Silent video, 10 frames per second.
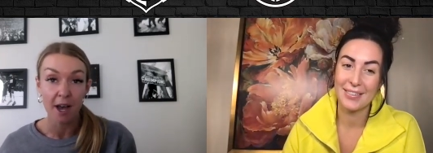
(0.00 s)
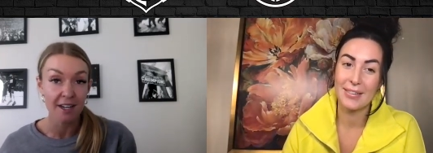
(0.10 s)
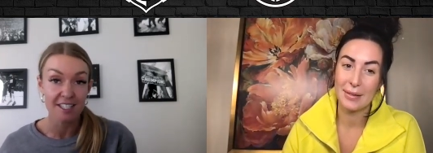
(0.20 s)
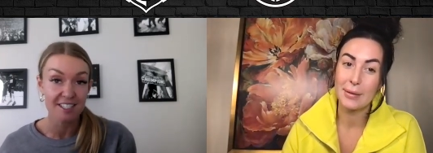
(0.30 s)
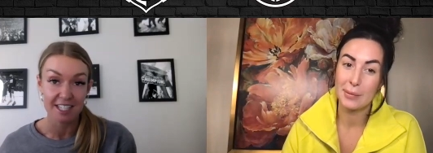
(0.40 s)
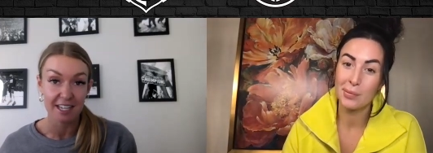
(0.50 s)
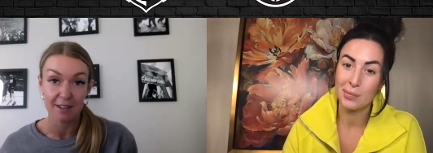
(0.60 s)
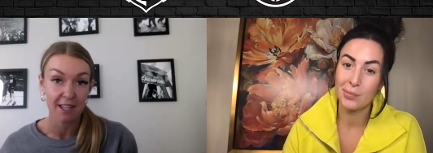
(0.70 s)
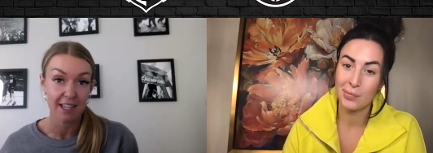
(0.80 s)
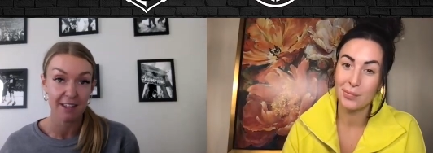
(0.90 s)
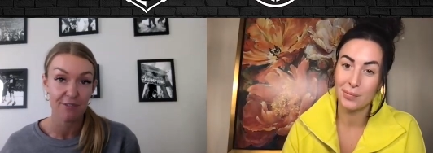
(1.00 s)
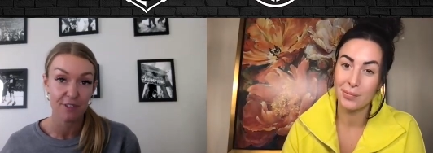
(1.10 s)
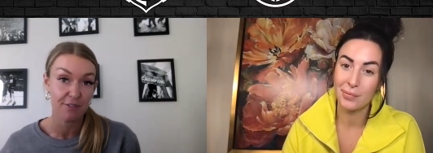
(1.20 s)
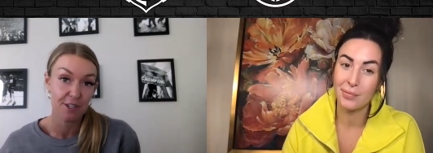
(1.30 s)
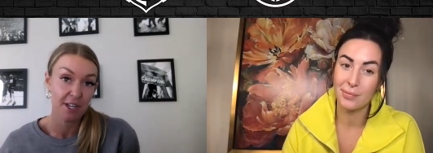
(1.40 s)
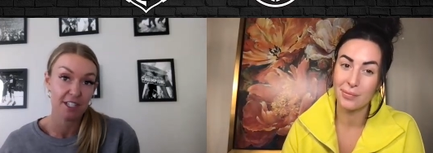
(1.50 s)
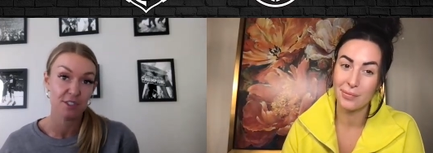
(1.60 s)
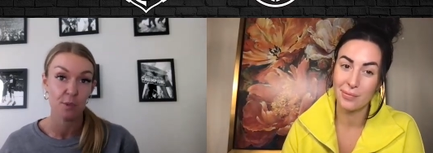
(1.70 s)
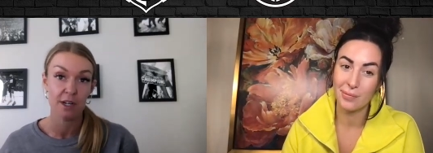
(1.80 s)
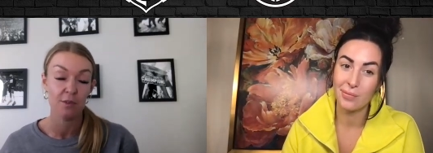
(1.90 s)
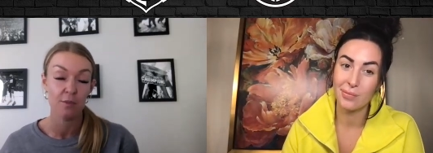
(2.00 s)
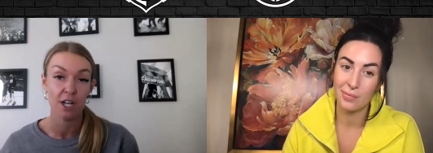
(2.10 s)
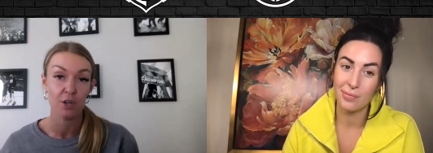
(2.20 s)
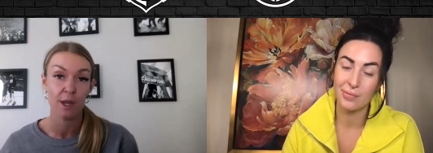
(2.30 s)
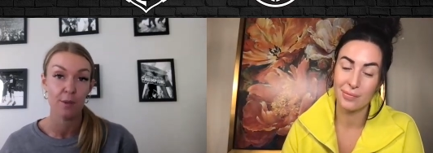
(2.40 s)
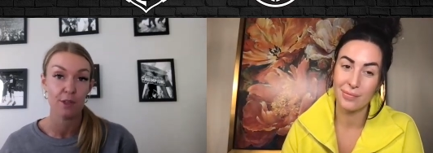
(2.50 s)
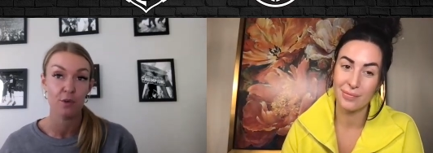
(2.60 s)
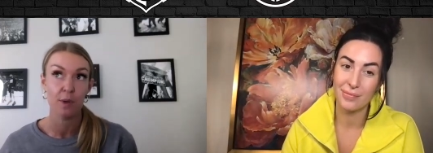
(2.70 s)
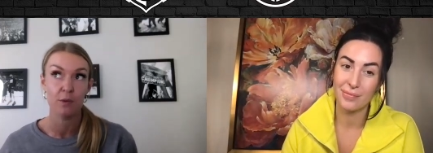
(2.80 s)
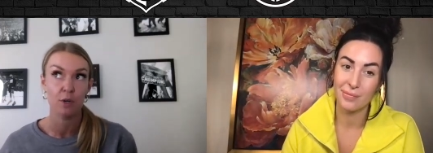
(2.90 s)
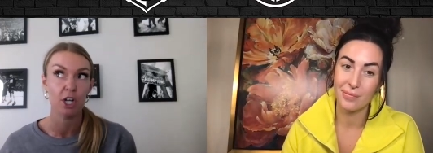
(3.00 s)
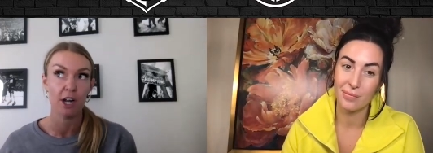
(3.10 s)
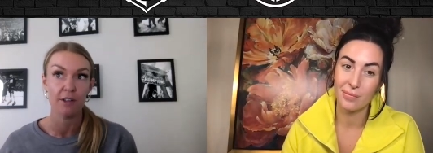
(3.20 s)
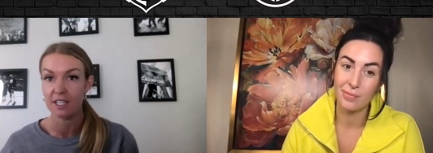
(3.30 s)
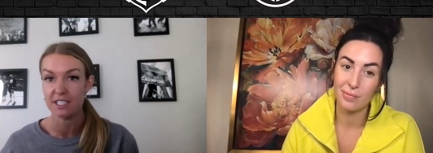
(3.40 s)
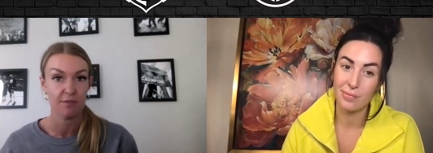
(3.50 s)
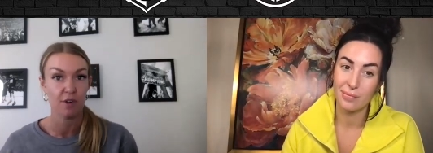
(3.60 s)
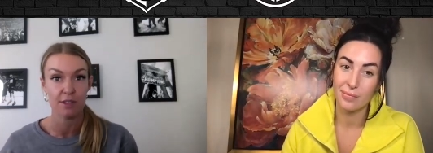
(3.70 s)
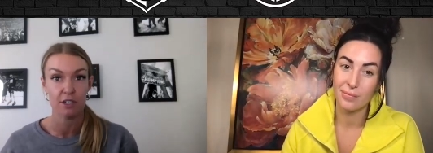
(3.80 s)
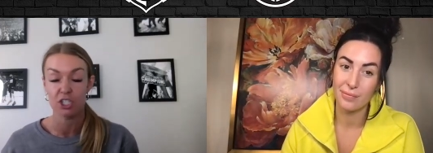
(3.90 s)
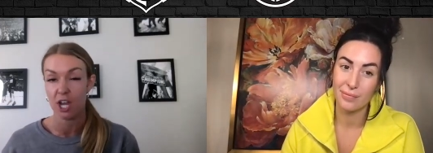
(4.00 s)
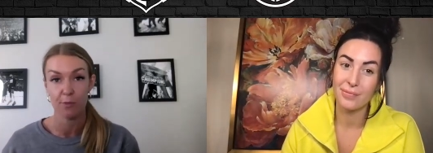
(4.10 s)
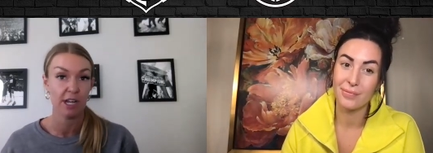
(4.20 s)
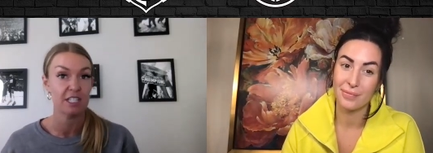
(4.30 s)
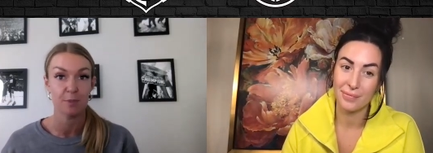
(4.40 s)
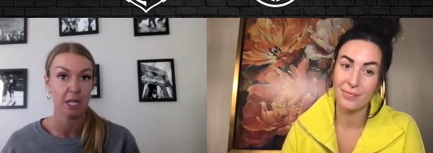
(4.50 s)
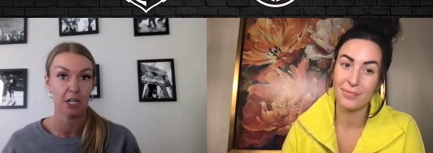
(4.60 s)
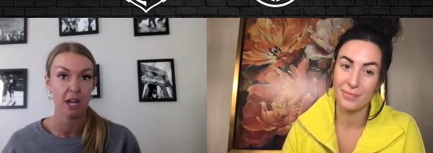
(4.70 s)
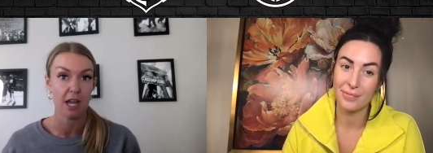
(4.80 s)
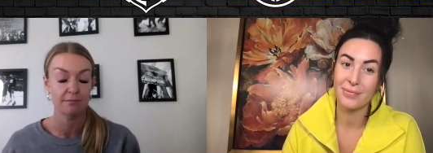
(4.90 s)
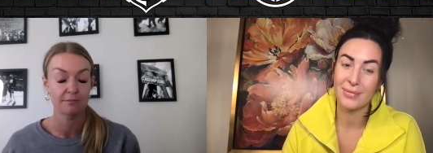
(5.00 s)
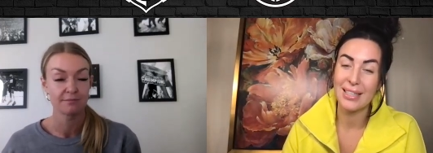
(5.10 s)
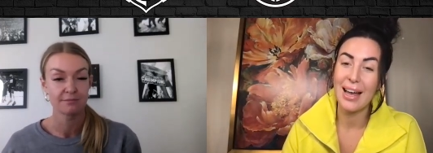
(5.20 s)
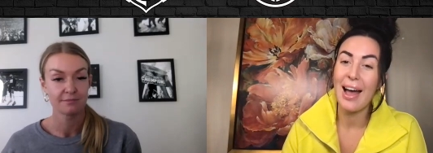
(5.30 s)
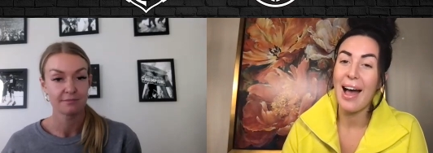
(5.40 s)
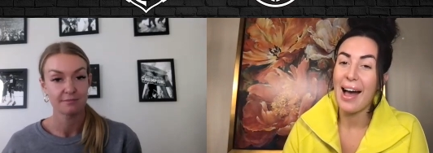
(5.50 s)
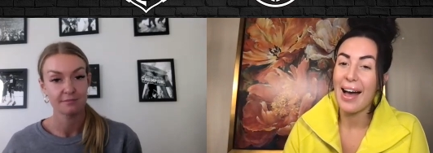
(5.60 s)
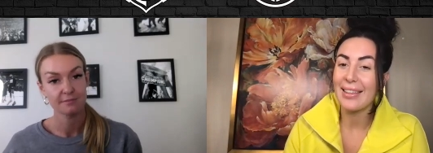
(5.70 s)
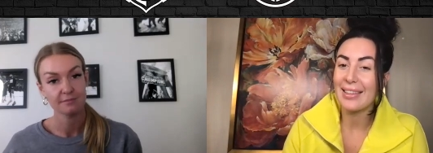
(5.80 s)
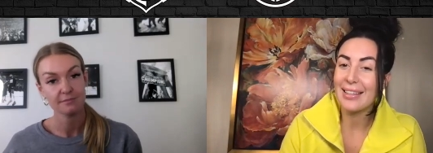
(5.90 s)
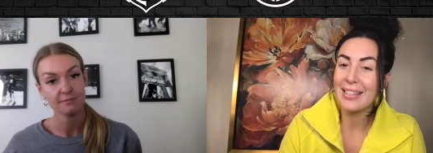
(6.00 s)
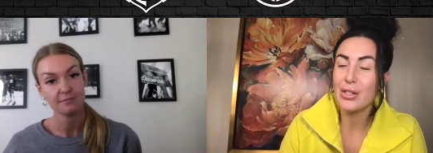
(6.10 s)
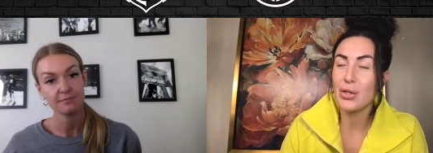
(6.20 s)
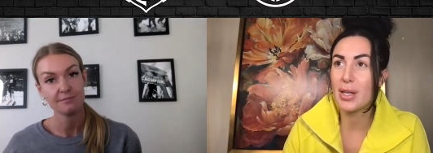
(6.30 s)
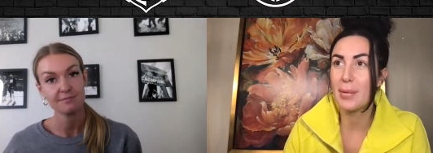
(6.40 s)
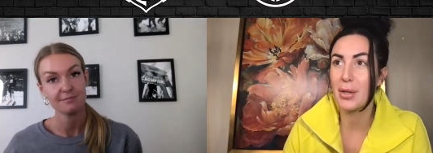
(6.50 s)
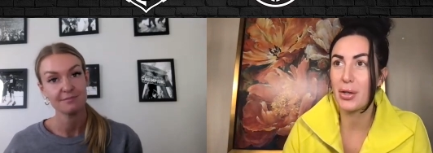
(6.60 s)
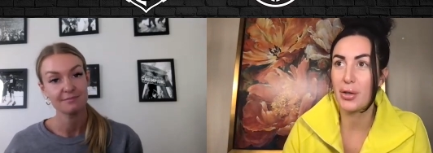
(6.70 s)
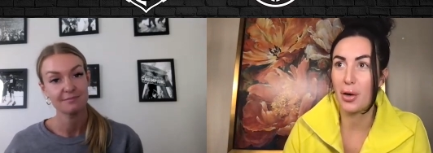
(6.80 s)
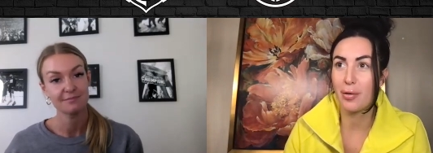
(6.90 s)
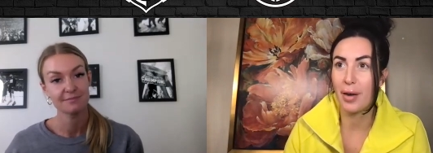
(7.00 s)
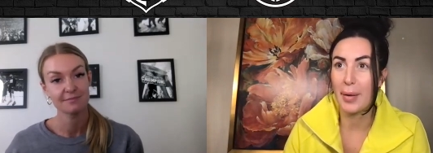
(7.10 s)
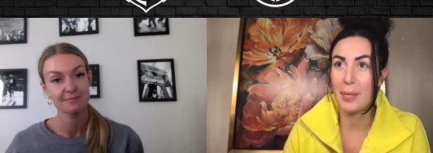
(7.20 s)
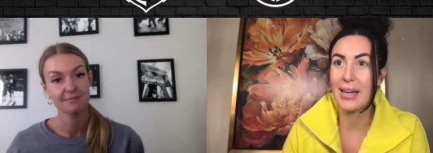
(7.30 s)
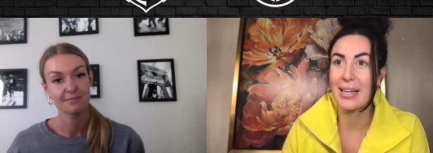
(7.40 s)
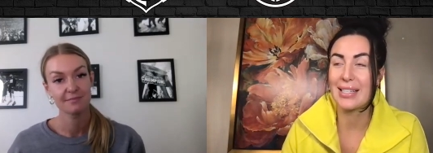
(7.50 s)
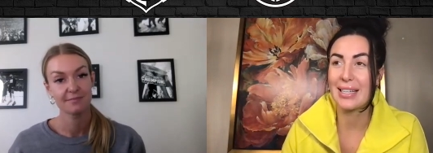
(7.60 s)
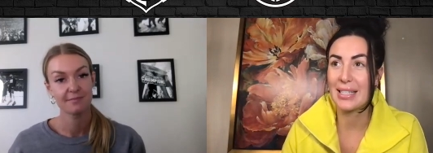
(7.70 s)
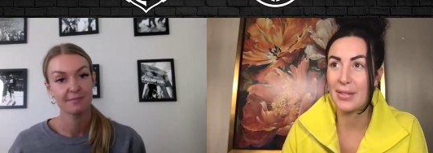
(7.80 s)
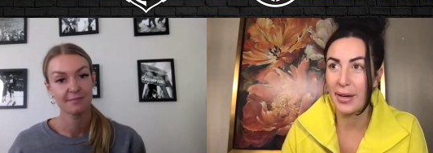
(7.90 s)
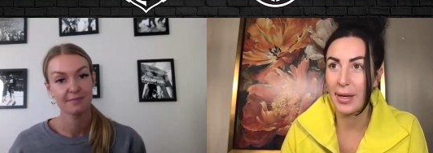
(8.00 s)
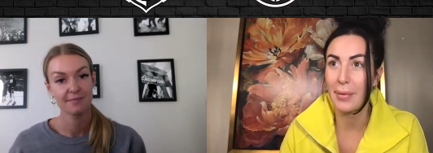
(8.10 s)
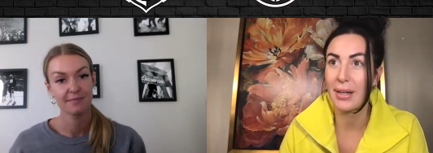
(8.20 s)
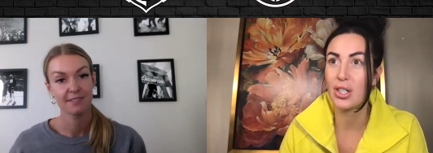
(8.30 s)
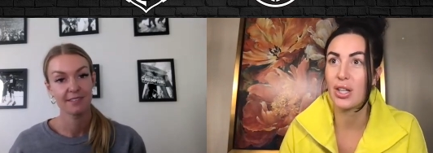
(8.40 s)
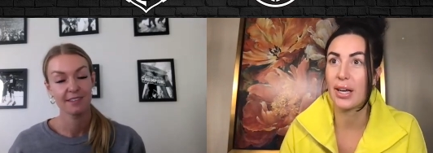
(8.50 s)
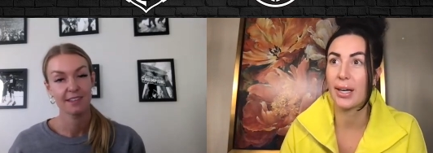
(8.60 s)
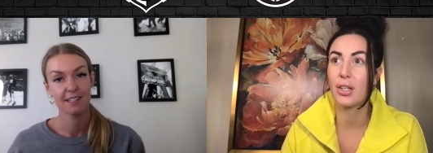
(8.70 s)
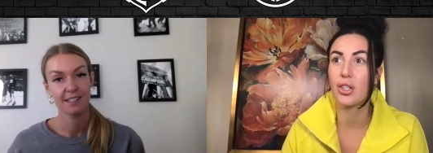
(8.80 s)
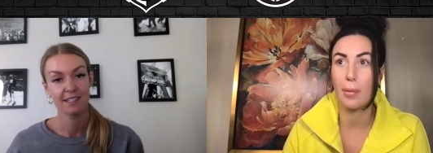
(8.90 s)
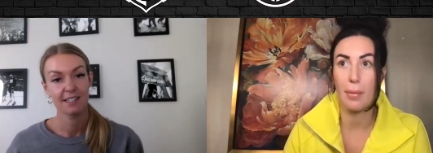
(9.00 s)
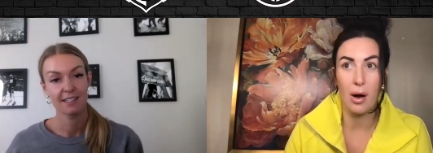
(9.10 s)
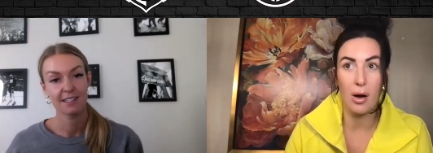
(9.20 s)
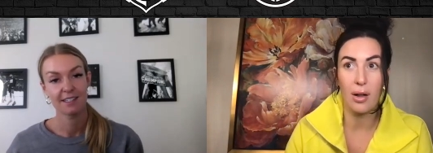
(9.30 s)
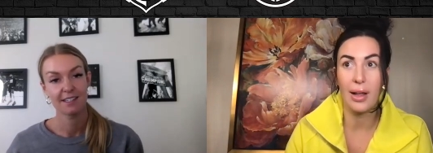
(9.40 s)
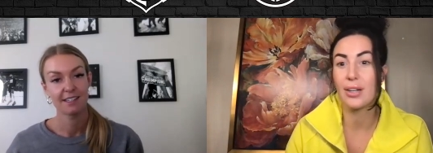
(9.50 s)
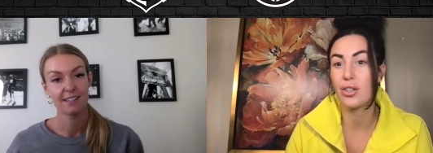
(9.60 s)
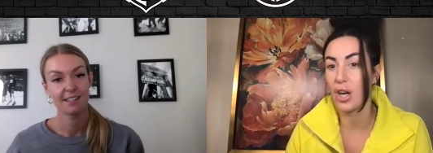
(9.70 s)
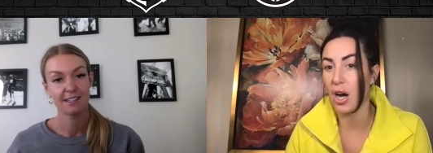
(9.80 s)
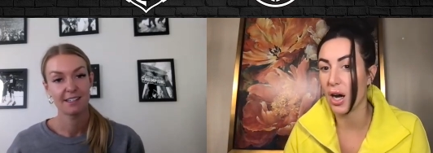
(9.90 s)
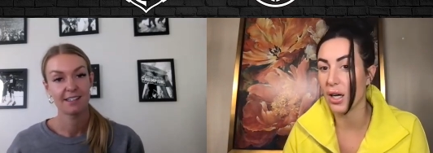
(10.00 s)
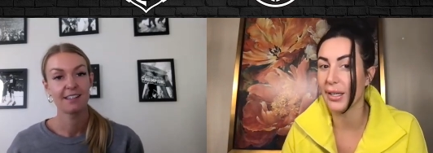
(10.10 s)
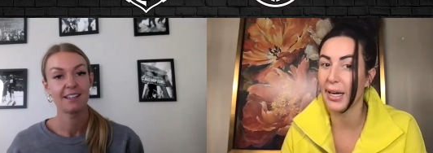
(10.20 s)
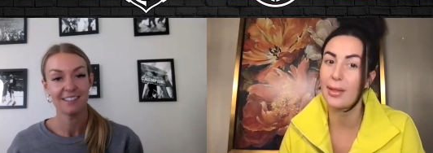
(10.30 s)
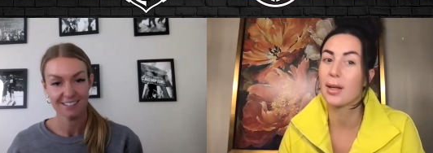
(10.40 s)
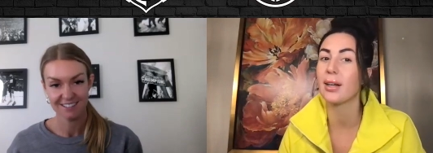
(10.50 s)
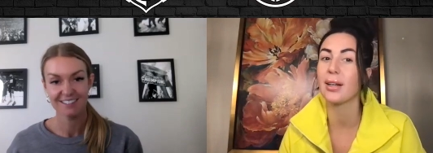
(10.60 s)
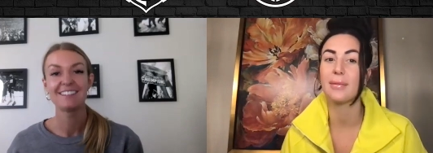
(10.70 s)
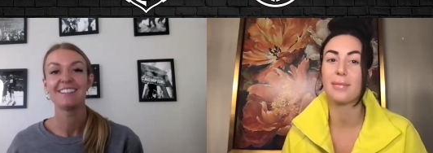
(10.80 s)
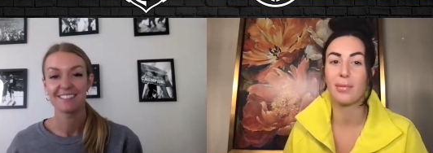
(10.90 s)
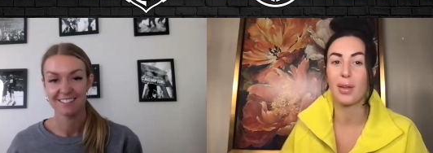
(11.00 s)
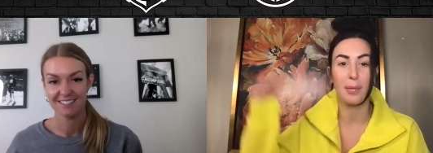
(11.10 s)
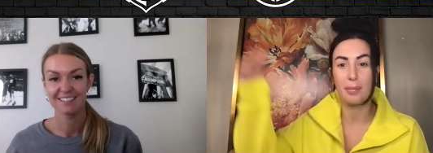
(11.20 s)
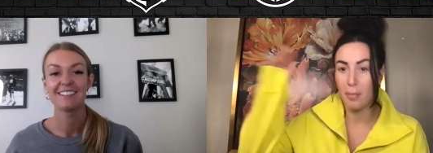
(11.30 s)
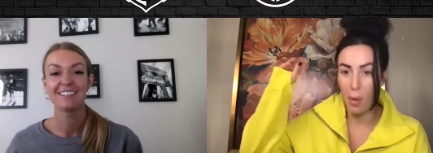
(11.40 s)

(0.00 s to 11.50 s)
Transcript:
Speaker 1: honestly. If if the Nuggets want to walk away with a win, regardless of whether Ja Morant is playing or not.
Speaker 2: I think these two teams are so fun because it is very much like Jamal and Ja like at the the